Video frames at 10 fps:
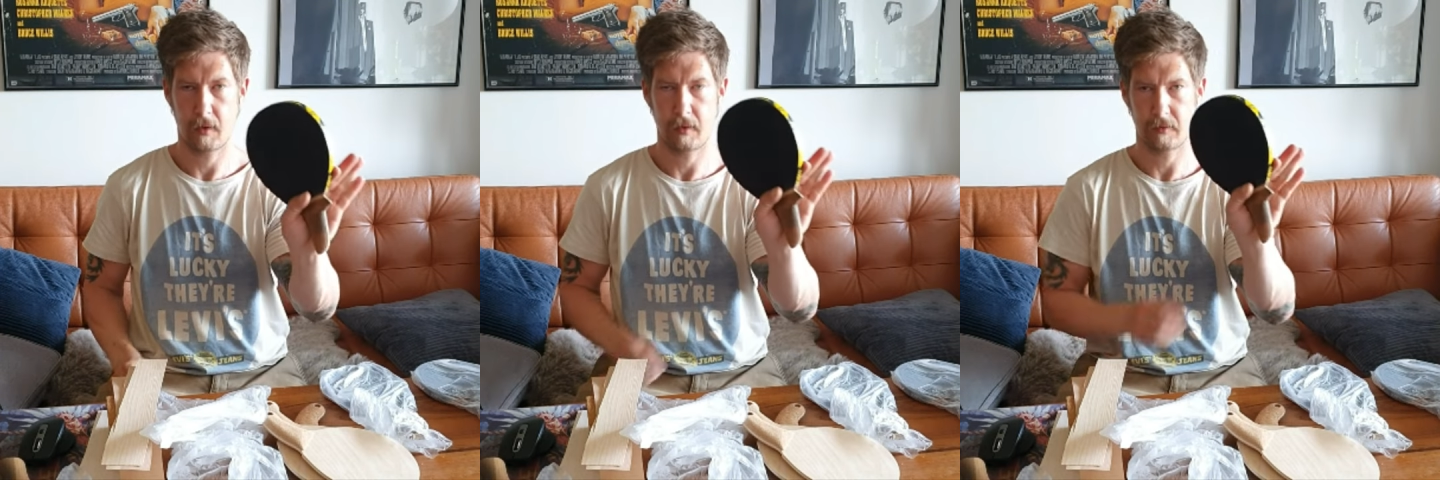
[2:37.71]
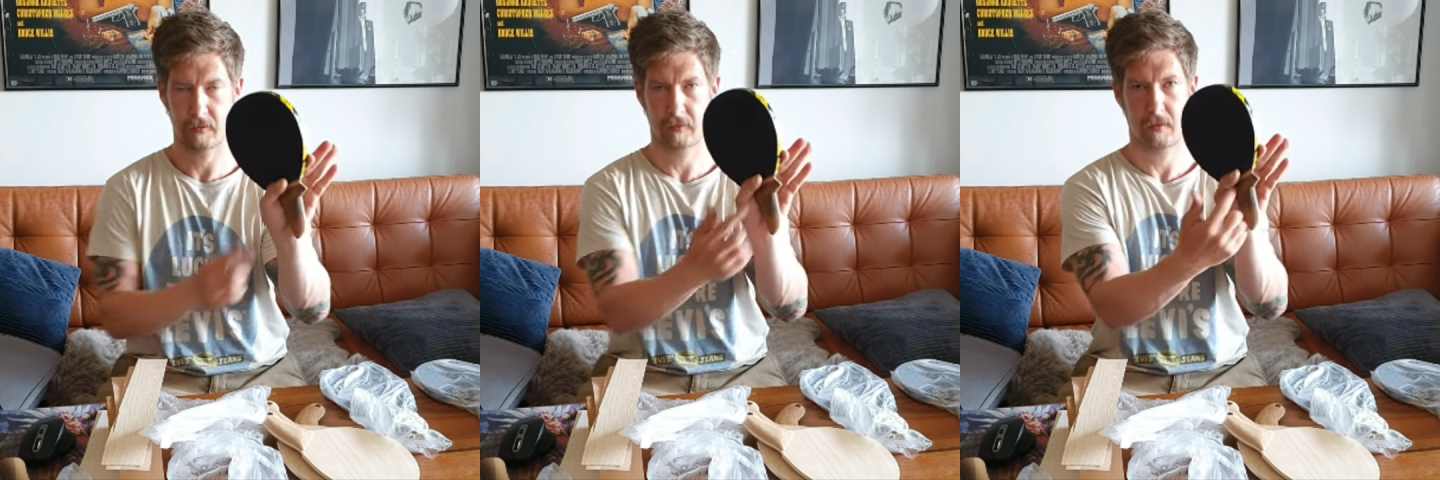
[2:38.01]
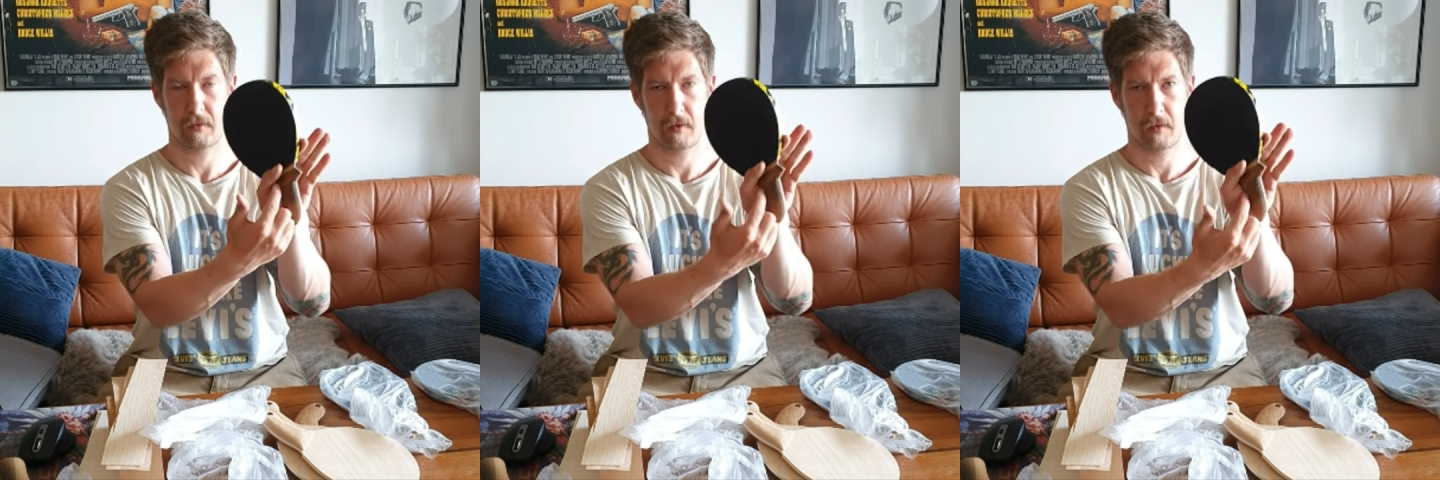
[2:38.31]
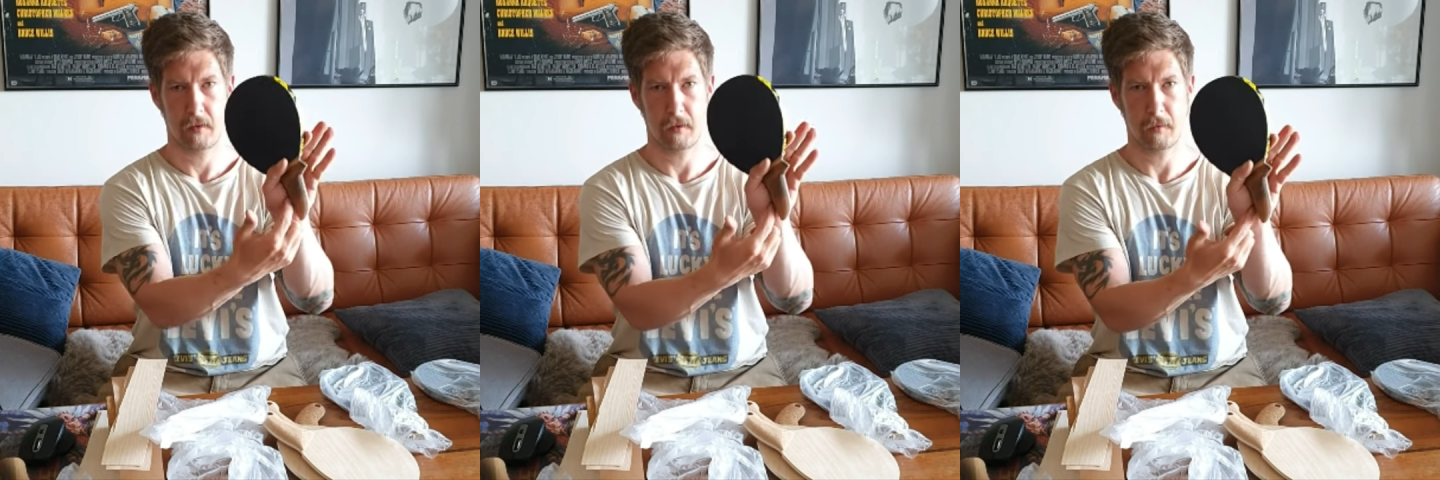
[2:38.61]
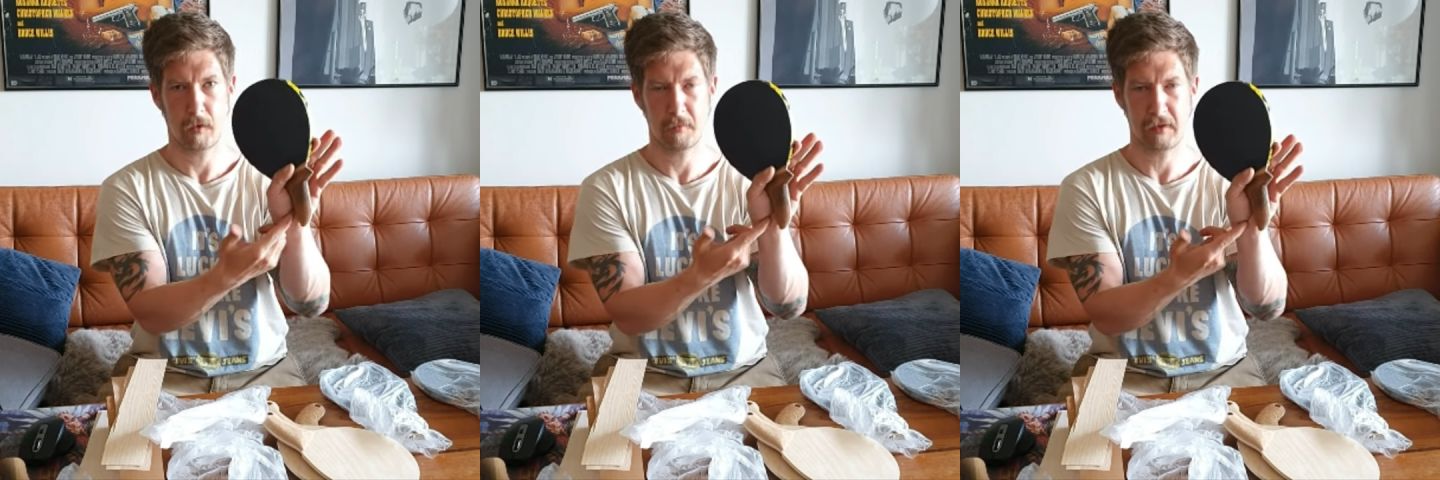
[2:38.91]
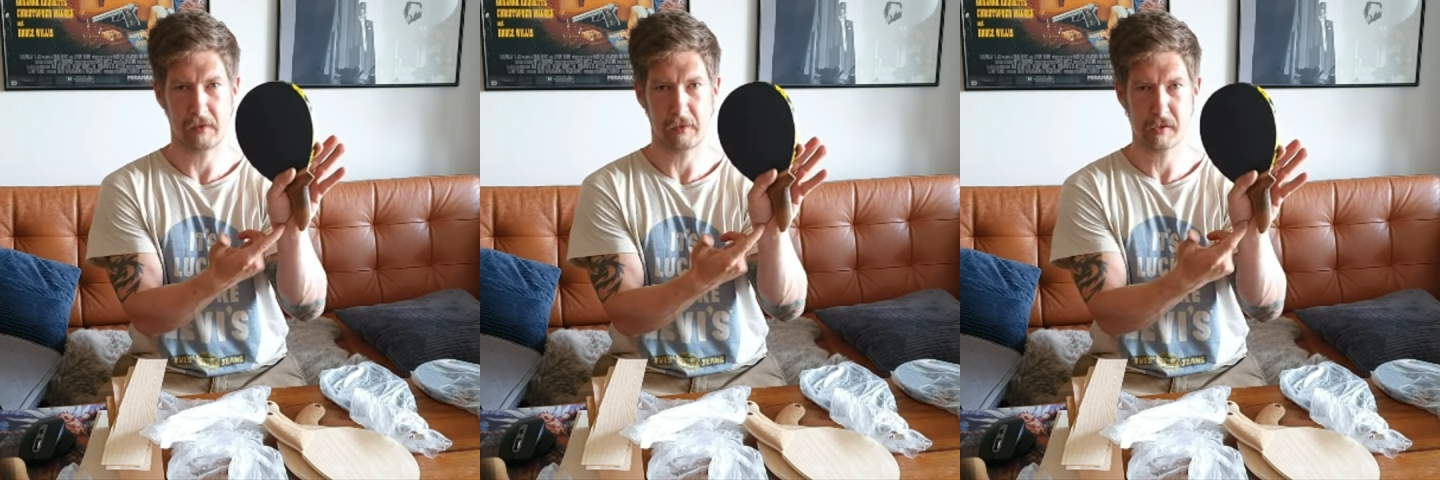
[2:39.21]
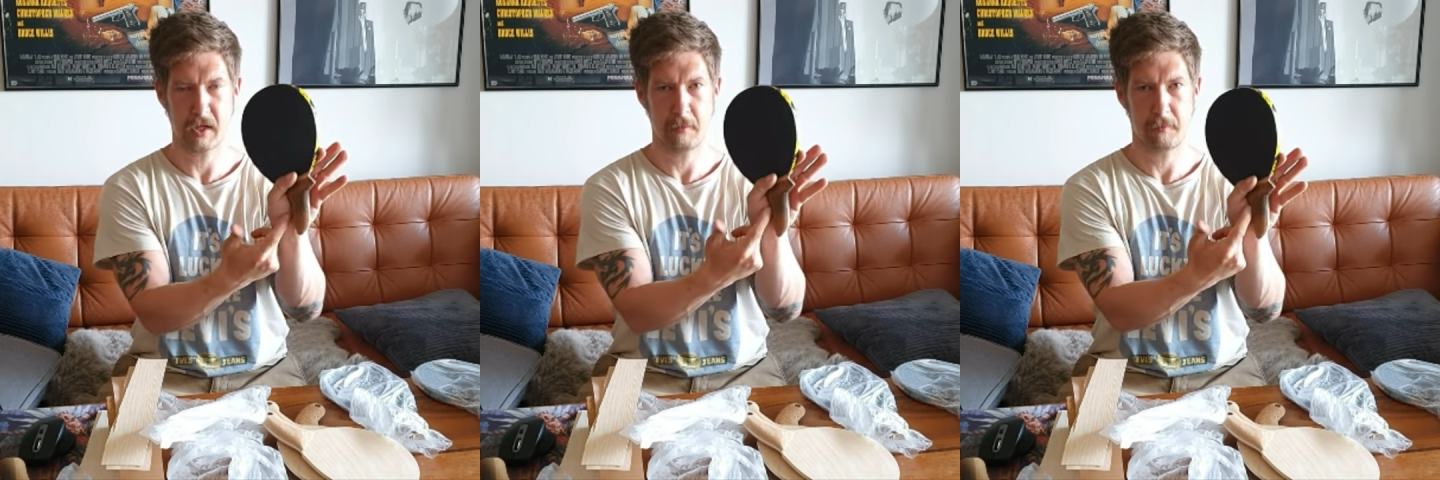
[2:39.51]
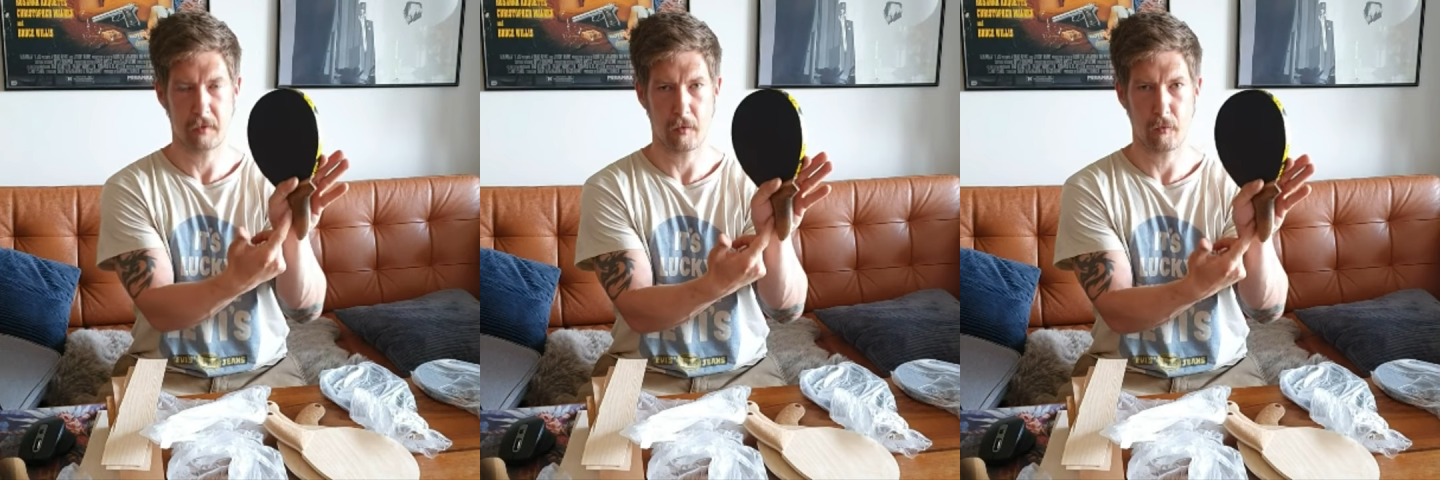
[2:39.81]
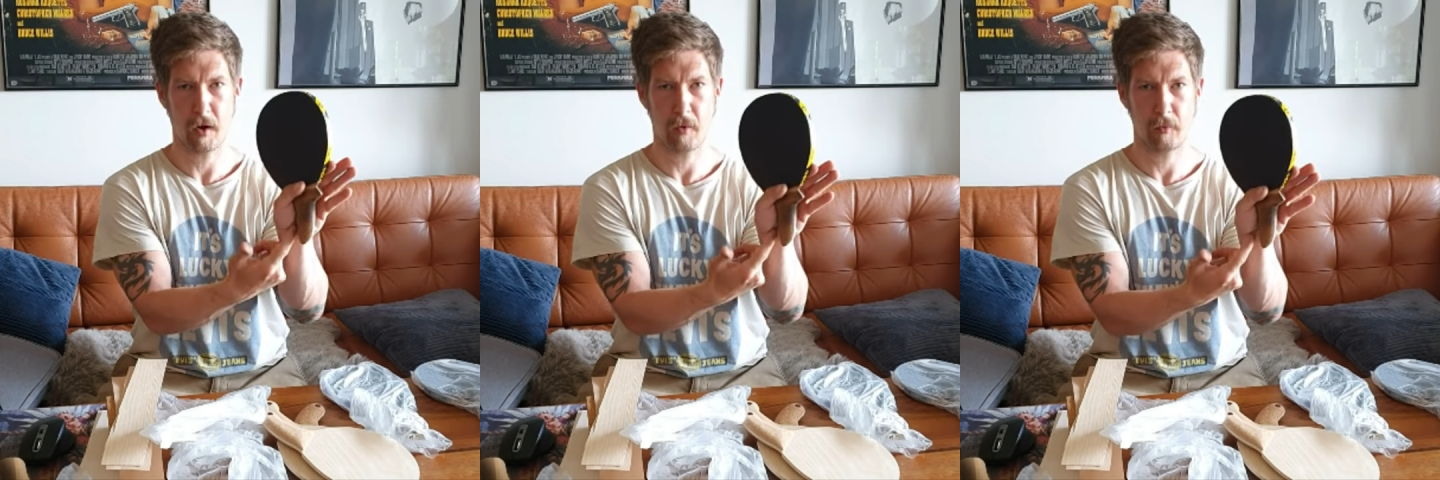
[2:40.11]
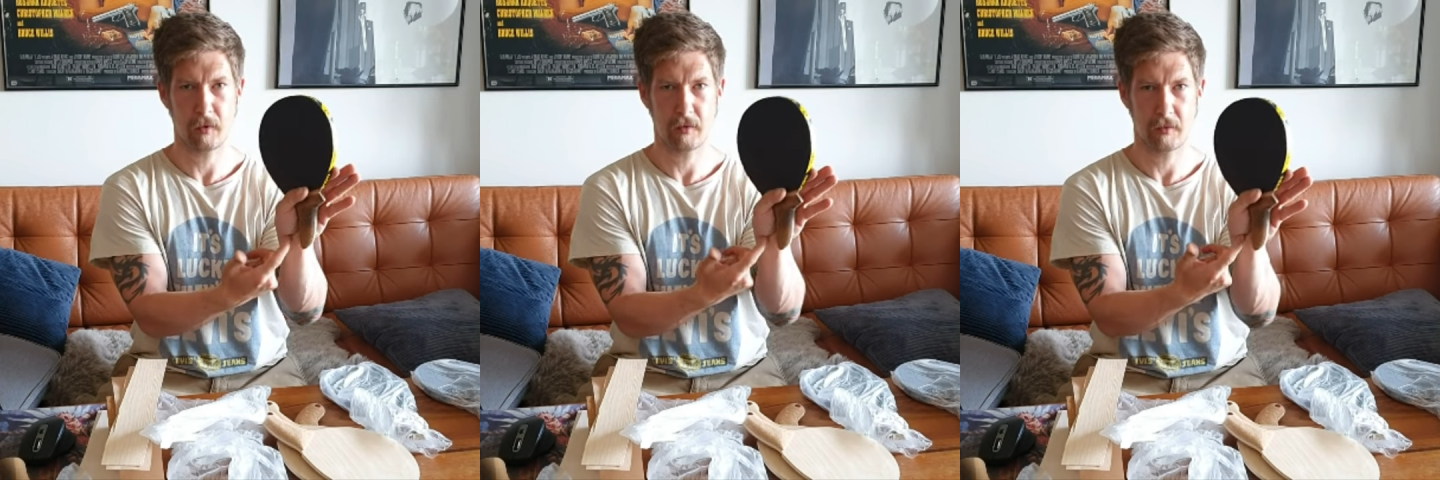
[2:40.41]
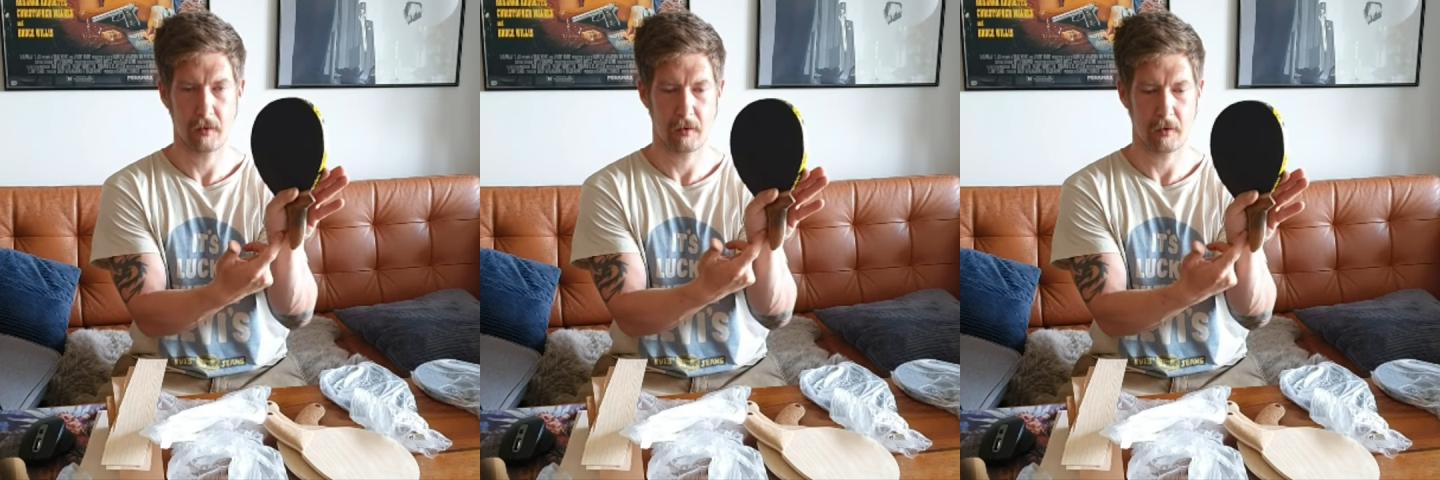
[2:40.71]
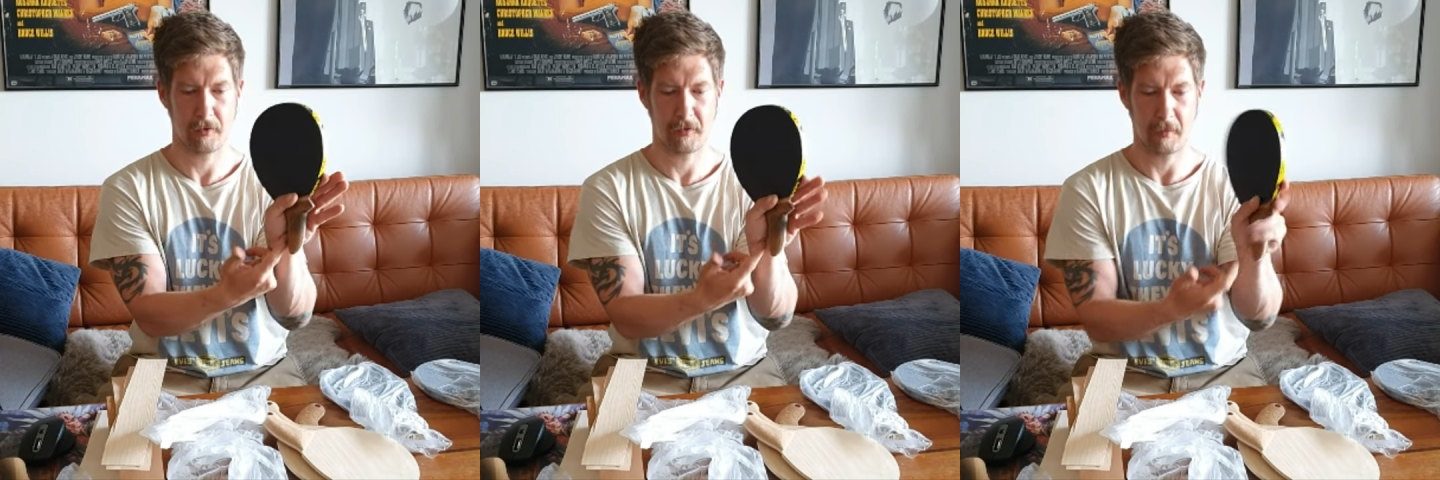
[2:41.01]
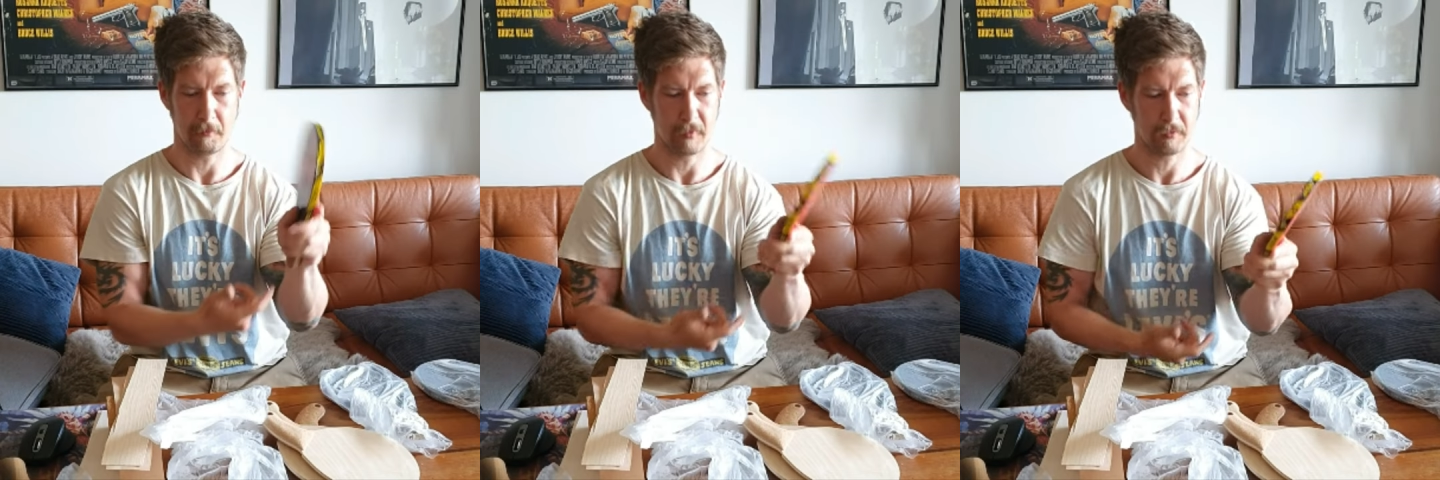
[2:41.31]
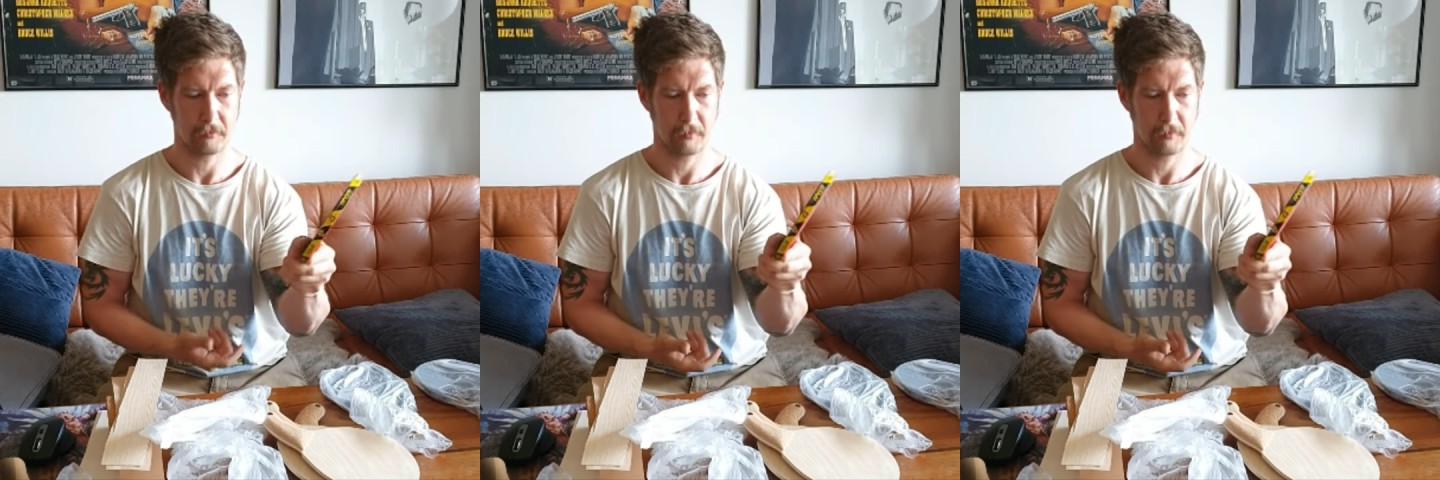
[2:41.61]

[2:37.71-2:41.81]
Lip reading: and it's ergonomically shaped around the thumb.